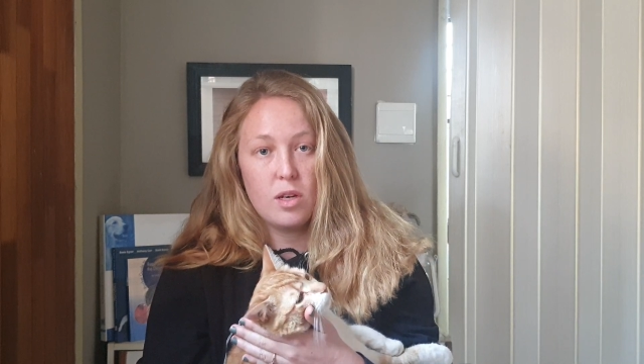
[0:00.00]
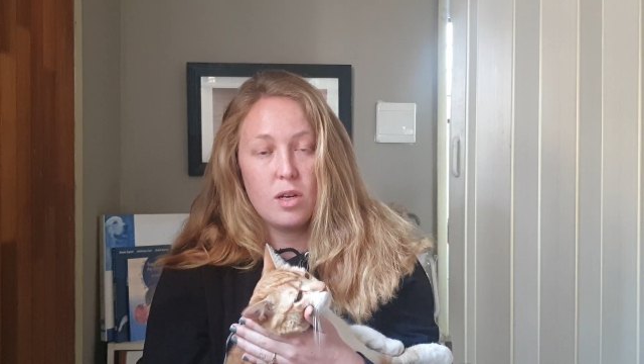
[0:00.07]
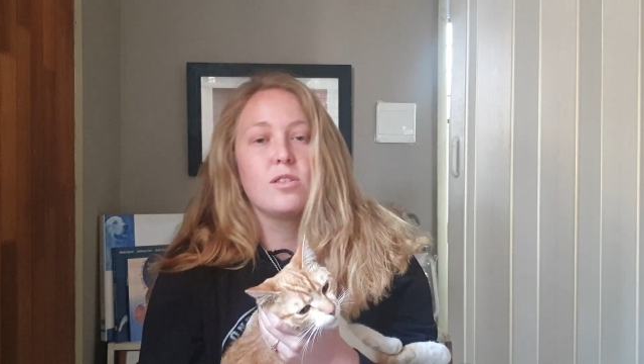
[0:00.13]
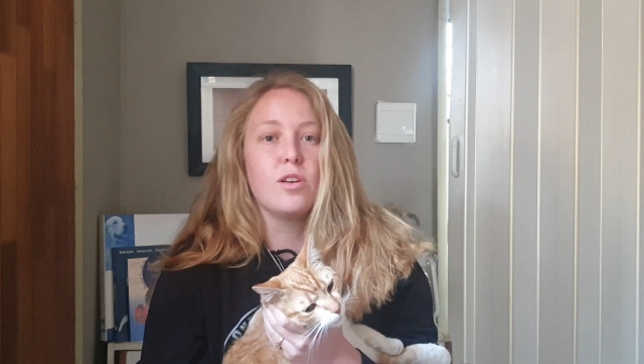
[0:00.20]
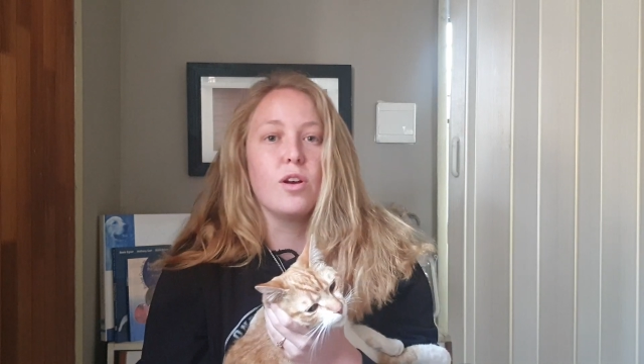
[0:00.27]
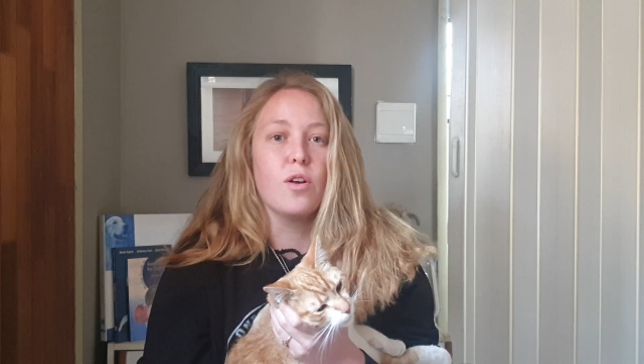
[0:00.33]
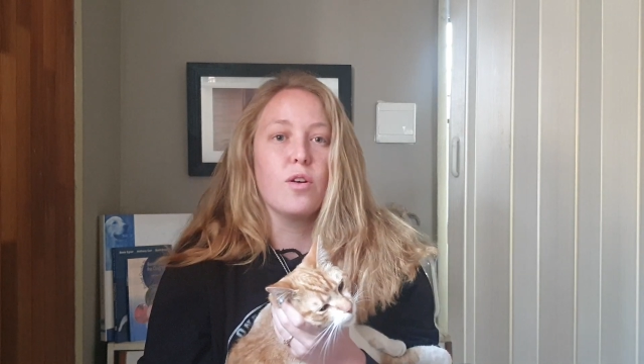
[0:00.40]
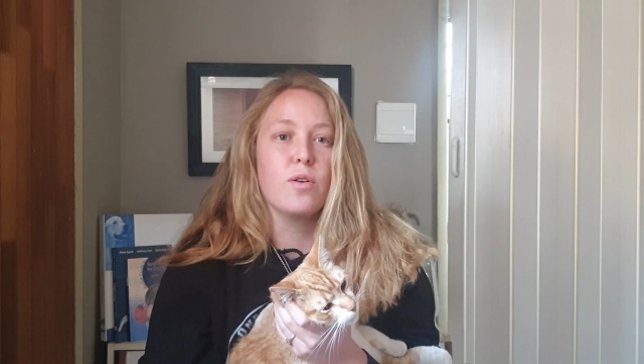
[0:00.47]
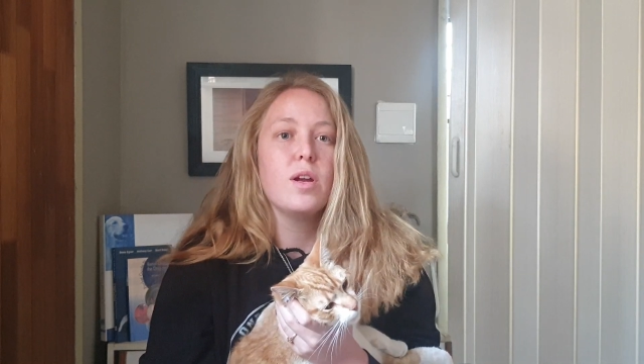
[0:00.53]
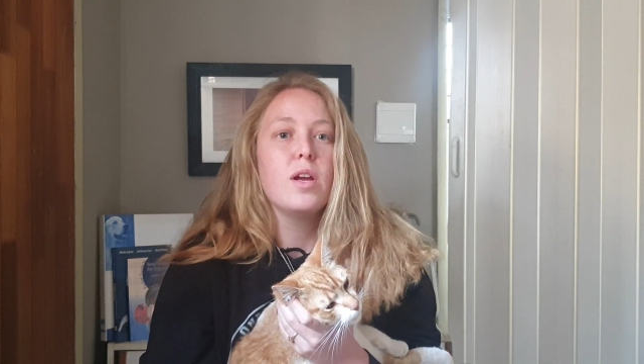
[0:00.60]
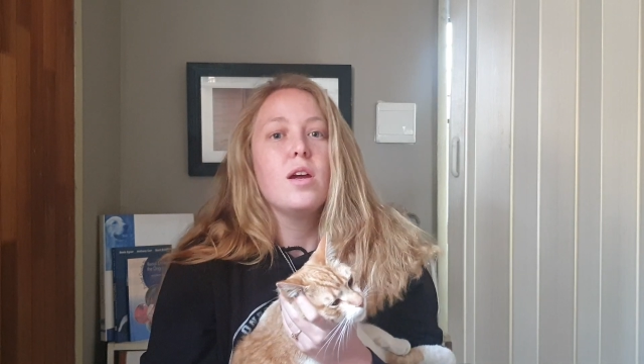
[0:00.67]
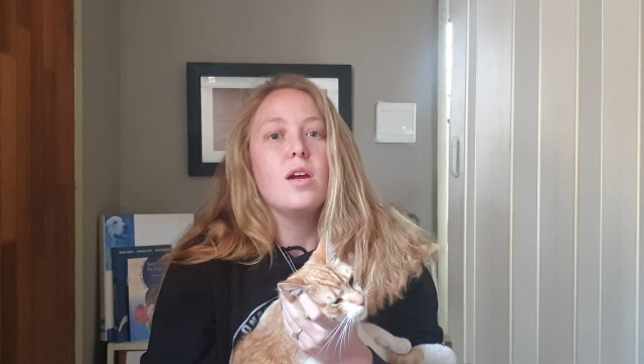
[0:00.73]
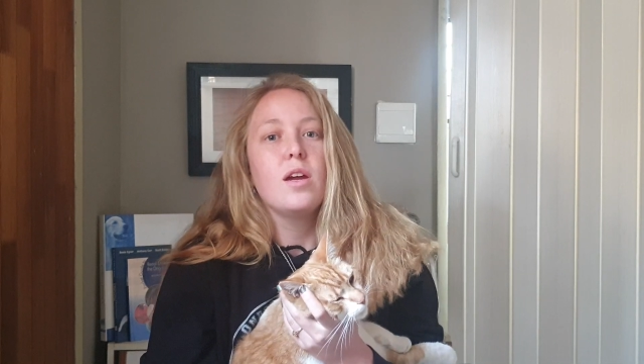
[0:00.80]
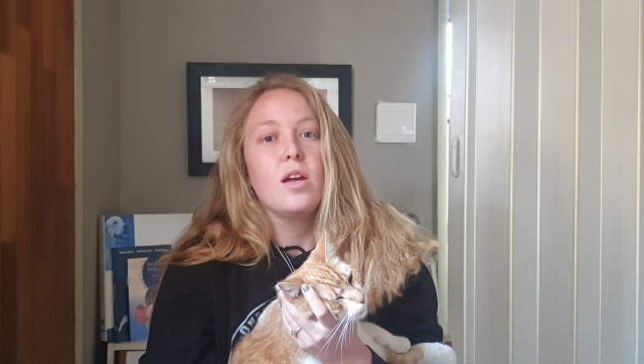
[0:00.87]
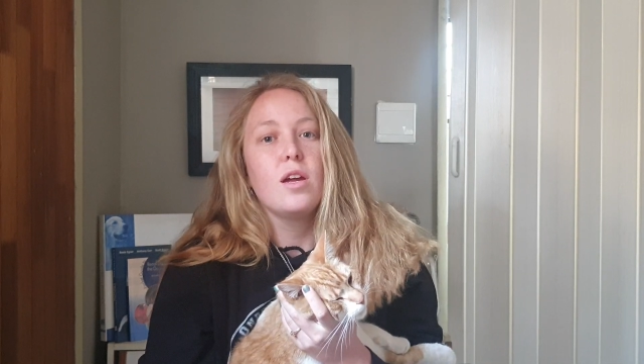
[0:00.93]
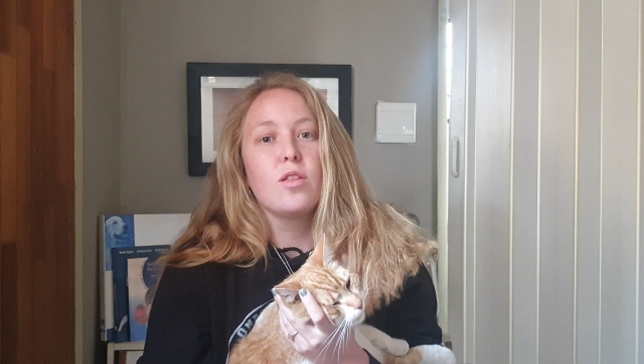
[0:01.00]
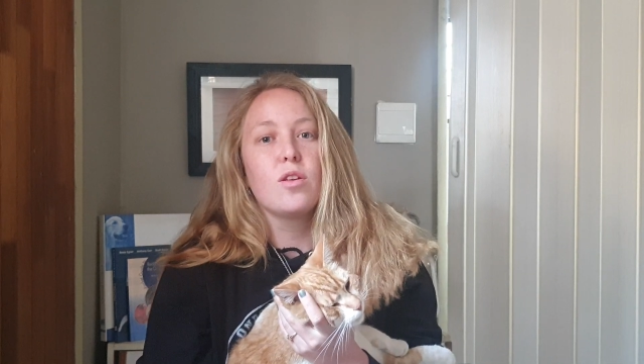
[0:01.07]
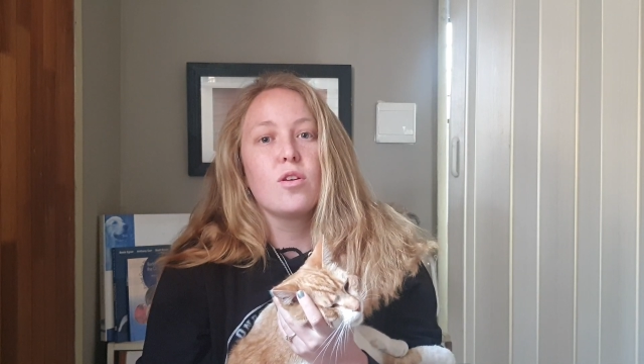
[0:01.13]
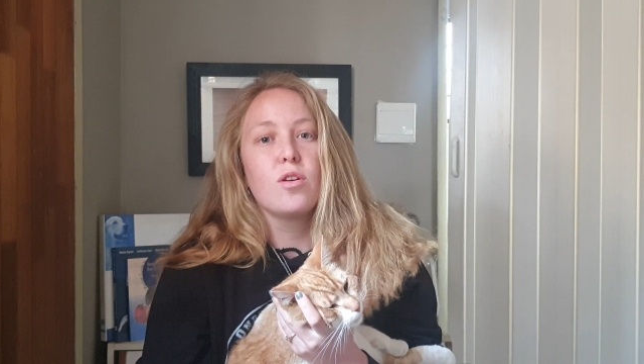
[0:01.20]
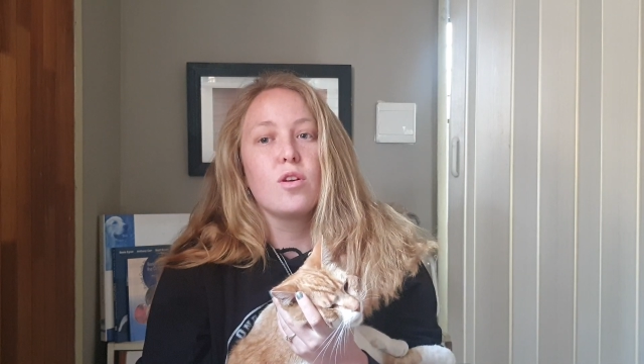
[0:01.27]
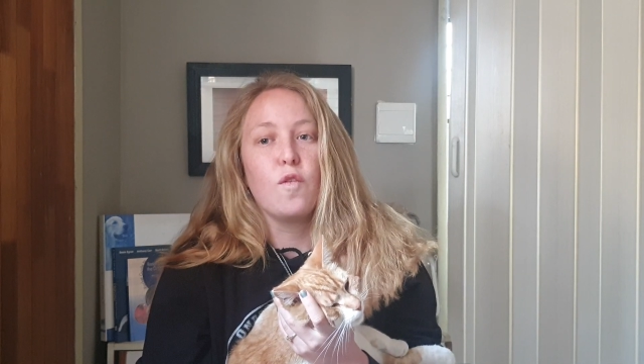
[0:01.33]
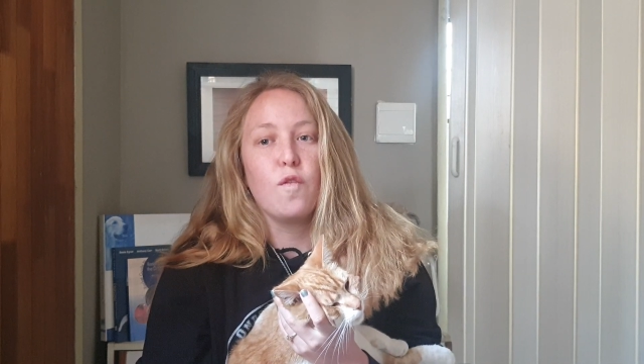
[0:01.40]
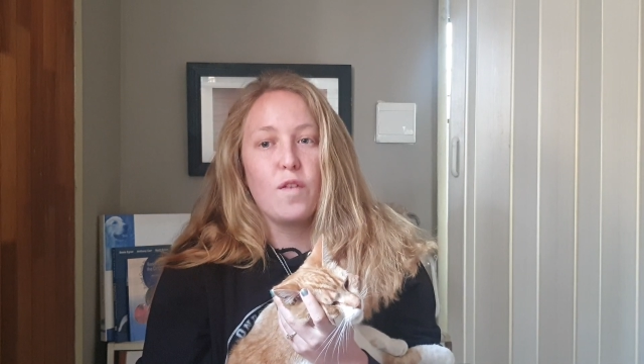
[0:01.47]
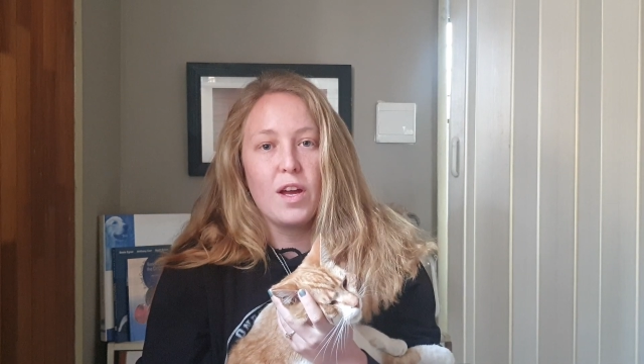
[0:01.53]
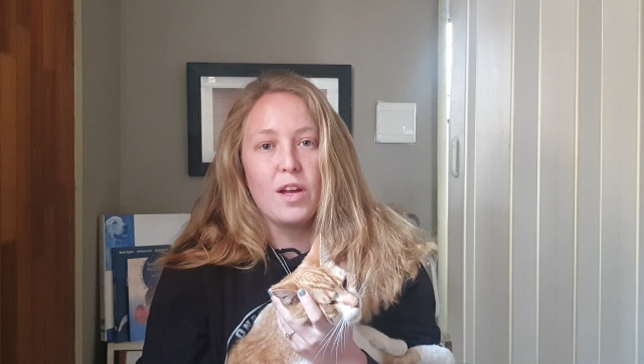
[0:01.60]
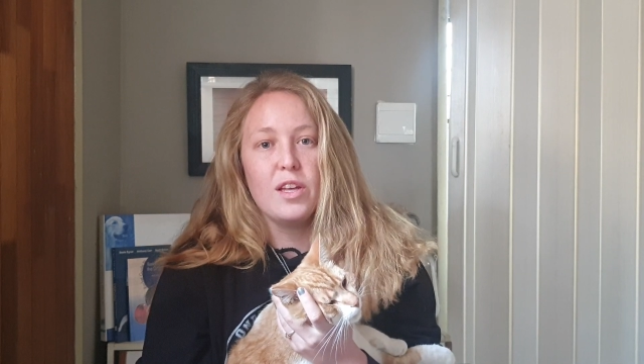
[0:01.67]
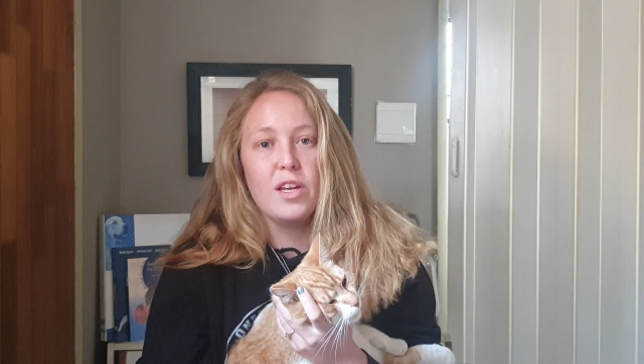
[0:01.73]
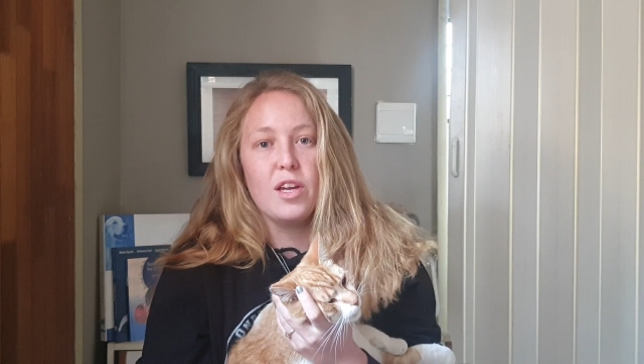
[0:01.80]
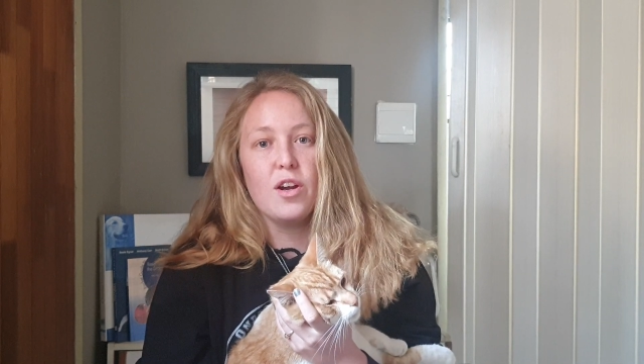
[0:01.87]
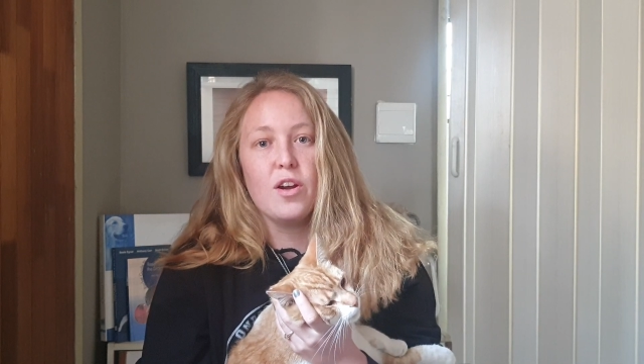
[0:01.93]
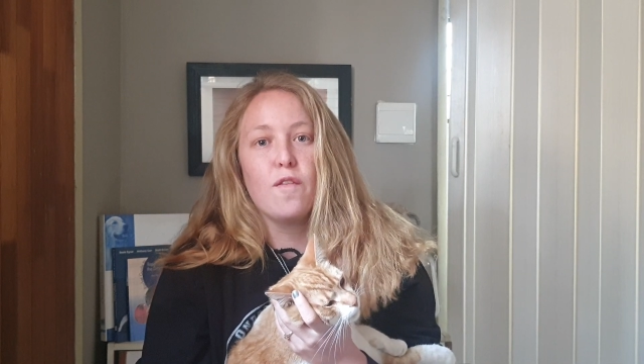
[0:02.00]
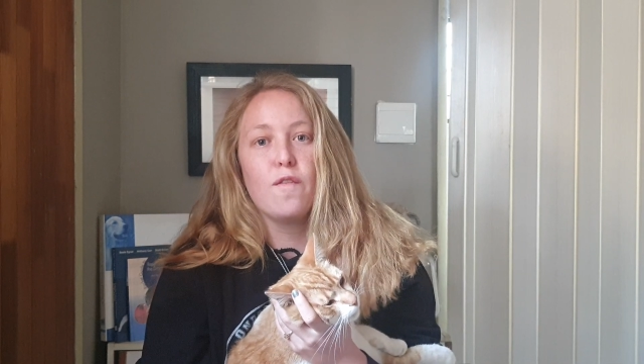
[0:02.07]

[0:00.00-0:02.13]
So either you fail a year,